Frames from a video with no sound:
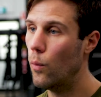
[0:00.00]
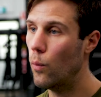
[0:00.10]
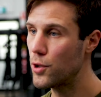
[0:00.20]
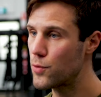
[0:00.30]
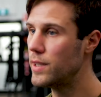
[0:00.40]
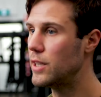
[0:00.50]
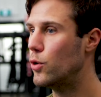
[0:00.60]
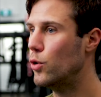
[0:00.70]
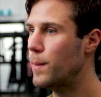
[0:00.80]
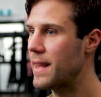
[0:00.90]
What's really
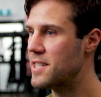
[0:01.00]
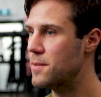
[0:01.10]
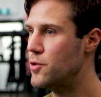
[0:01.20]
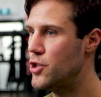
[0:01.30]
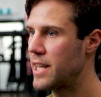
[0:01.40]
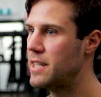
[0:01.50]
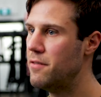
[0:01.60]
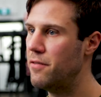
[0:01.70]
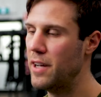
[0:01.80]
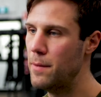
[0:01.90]
cool about this objective
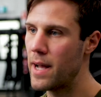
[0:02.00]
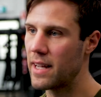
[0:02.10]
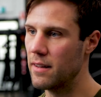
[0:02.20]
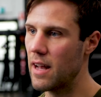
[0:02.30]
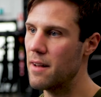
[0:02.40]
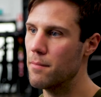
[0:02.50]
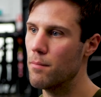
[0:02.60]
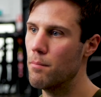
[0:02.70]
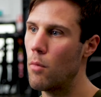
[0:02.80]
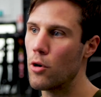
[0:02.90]
feedback and
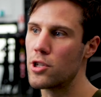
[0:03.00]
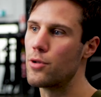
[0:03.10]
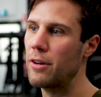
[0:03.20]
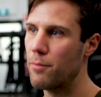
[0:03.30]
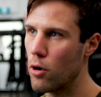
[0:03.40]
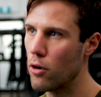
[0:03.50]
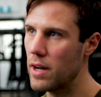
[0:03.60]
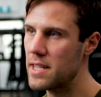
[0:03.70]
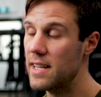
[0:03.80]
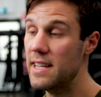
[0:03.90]
monitoring of
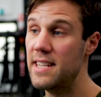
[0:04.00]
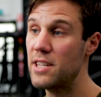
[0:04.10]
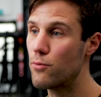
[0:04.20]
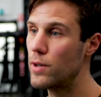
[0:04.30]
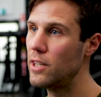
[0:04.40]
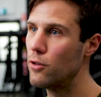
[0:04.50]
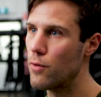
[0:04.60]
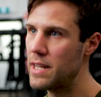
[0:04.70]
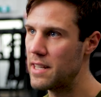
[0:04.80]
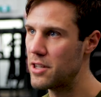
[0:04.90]
progress is there's really good
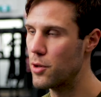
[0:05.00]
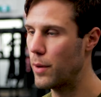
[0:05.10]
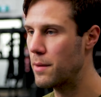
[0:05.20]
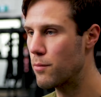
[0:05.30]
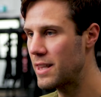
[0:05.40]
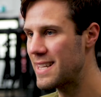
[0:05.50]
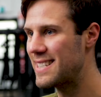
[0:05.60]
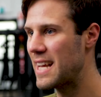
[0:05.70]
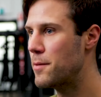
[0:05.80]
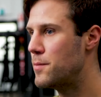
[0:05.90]
research that we can bring this
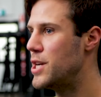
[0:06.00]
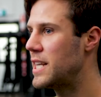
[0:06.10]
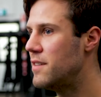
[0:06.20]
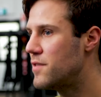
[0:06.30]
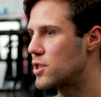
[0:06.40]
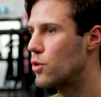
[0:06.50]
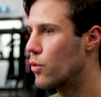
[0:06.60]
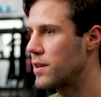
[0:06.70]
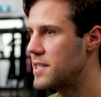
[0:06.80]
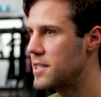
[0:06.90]
same objective
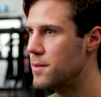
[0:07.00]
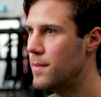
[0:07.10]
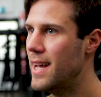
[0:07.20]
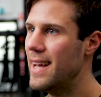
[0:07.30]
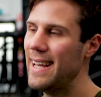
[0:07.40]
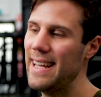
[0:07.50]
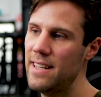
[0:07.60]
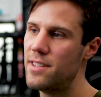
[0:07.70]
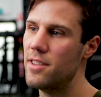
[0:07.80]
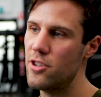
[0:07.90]
scoring system
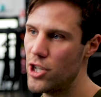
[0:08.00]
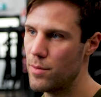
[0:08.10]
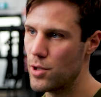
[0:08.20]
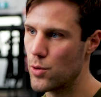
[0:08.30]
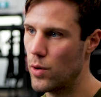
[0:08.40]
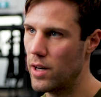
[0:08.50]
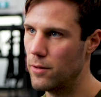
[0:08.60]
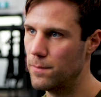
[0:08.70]
into the gym as well.